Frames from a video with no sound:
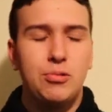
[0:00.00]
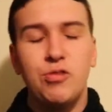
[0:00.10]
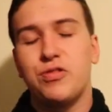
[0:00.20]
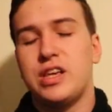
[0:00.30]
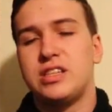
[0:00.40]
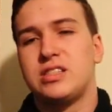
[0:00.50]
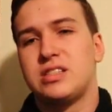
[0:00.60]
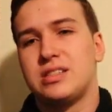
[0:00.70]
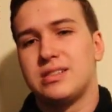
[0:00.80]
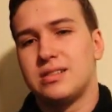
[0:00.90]
With
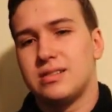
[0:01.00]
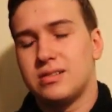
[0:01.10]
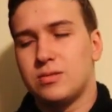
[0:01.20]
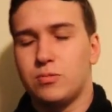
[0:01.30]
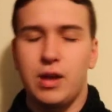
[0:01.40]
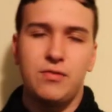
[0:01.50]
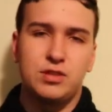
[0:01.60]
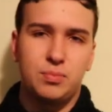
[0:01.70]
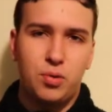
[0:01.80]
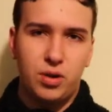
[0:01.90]
this wave of
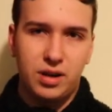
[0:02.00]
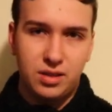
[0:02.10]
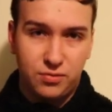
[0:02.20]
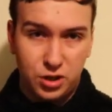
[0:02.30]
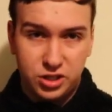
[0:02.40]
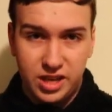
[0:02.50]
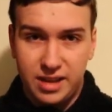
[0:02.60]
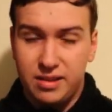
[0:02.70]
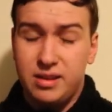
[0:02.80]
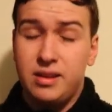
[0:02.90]
support in the first
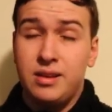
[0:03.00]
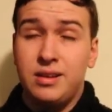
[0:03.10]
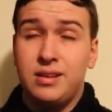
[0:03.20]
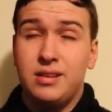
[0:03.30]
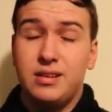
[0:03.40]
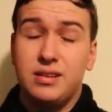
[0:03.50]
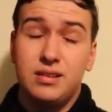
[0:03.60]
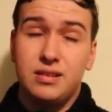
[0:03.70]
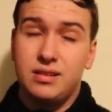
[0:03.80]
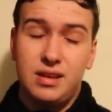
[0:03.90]
set,
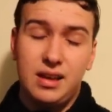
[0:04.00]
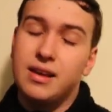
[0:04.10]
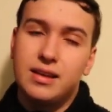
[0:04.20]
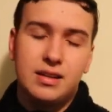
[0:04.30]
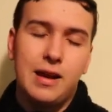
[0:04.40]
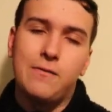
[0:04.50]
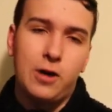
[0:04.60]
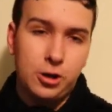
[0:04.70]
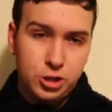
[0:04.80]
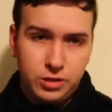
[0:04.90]
it didn't
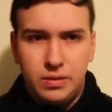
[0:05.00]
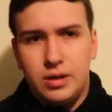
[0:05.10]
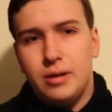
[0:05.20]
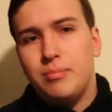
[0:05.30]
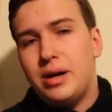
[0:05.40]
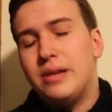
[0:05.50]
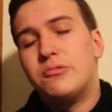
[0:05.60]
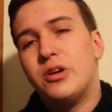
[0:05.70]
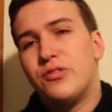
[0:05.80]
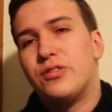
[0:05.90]
function. But
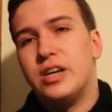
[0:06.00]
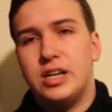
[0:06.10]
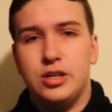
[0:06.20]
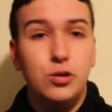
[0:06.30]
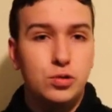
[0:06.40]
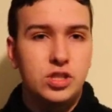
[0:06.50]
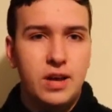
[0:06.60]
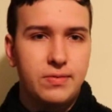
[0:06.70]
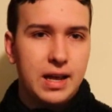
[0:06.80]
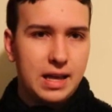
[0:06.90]
with the new
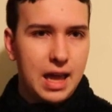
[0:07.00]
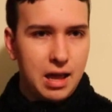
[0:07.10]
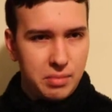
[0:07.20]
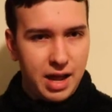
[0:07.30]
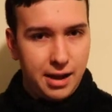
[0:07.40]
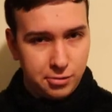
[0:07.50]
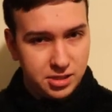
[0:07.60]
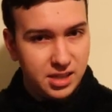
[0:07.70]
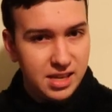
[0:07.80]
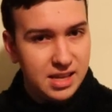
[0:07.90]
stuff that came
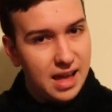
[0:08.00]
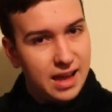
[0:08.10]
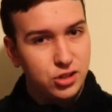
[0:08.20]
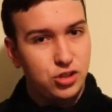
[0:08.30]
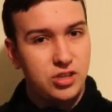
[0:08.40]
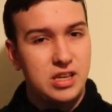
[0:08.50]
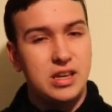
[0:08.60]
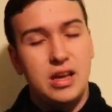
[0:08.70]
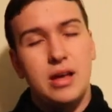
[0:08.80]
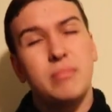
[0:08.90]
out, it actually
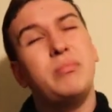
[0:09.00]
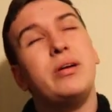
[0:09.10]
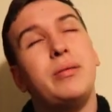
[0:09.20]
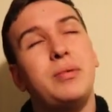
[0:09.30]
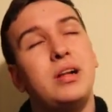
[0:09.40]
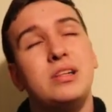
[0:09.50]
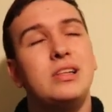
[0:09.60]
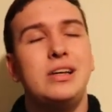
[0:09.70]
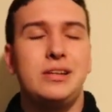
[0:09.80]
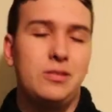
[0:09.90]
put up a
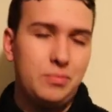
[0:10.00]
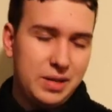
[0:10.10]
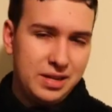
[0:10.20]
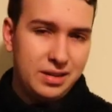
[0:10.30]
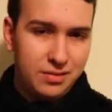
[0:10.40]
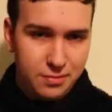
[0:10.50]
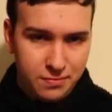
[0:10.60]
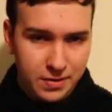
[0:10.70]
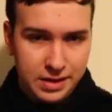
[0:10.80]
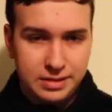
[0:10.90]
little bit of a
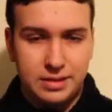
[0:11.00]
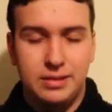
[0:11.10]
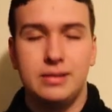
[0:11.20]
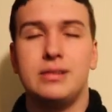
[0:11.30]
fight.